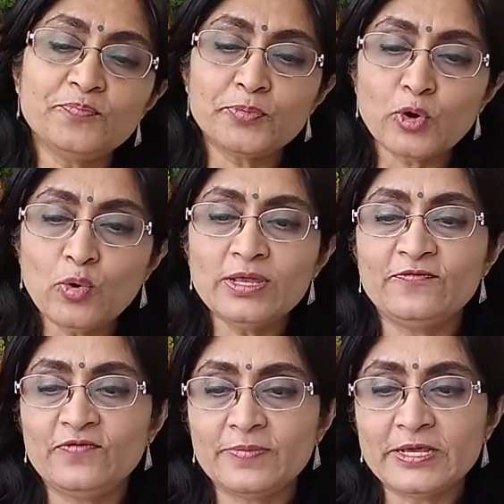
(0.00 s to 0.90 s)

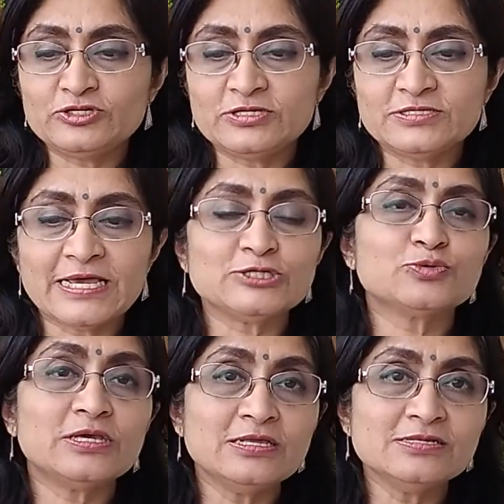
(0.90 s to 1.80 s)
pro-inflammatory
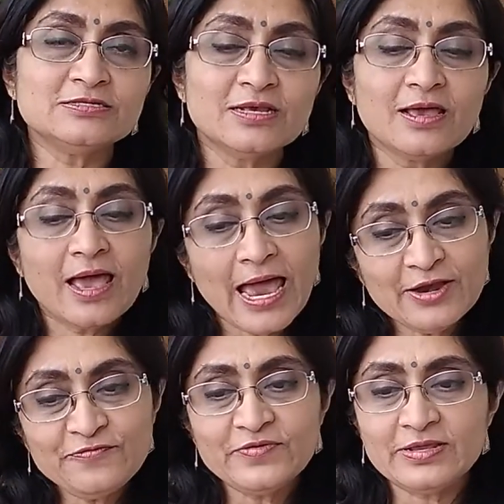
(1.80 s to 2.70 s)
cytokines
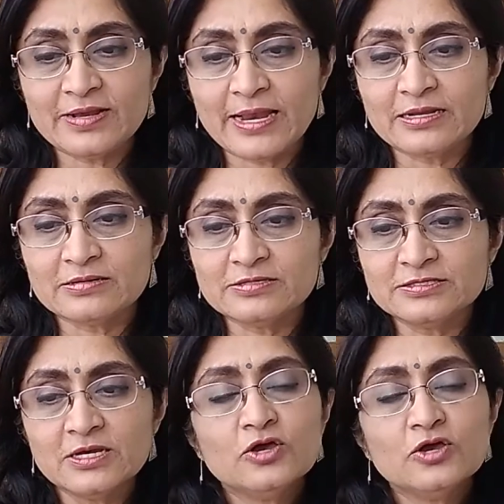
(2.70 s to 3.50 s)
and free radicals,